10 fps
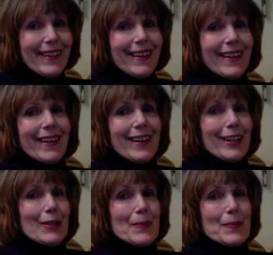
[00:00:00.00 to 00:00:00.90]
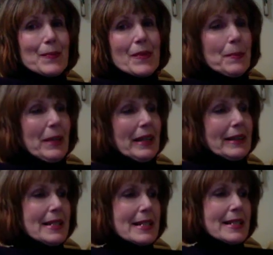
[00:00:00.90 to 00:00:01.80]
But
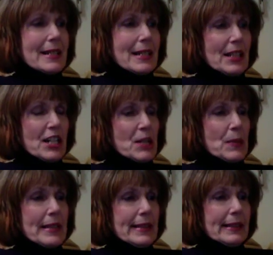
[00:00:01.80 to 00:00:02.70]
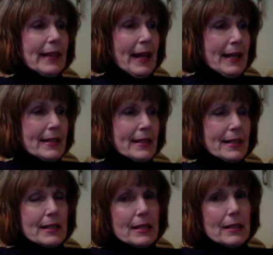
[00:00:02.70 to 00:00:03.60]
this was the
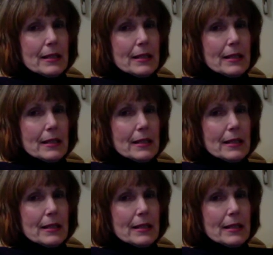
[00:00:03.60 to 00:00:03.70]
last